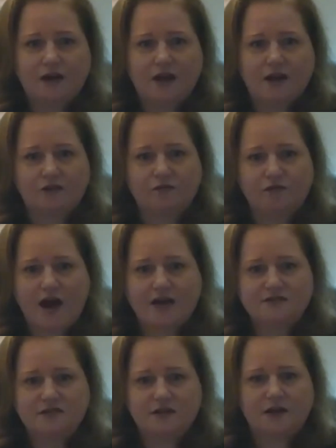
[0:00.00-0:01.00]
an
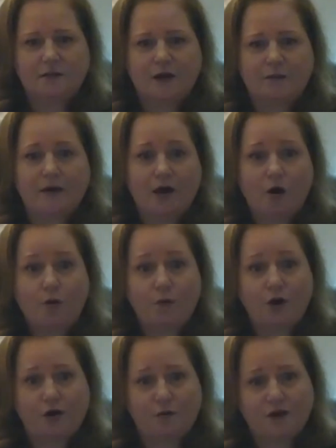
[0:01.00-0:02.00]
ekphrastic about my own
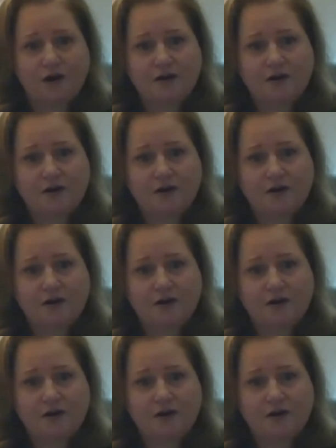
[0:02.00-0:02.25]
artwork.